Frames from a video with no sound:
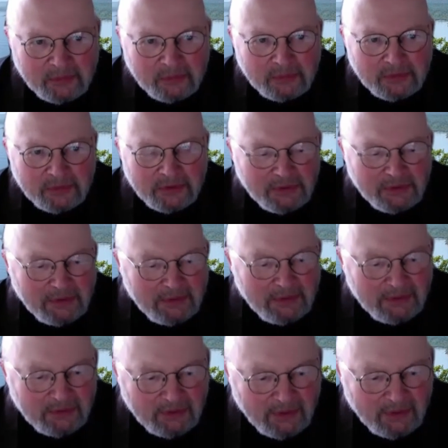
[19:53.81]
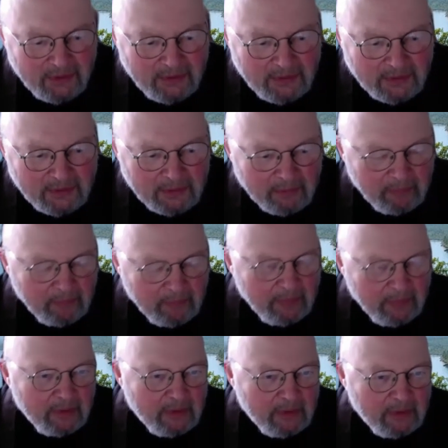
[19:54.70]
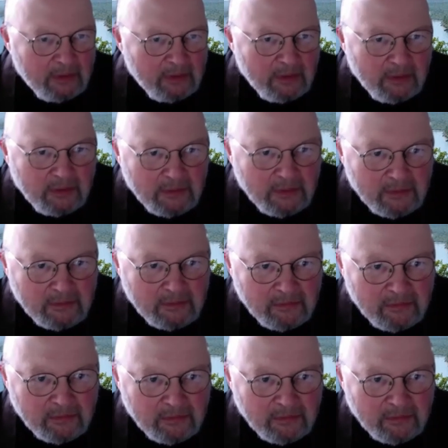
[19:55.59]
works in this area of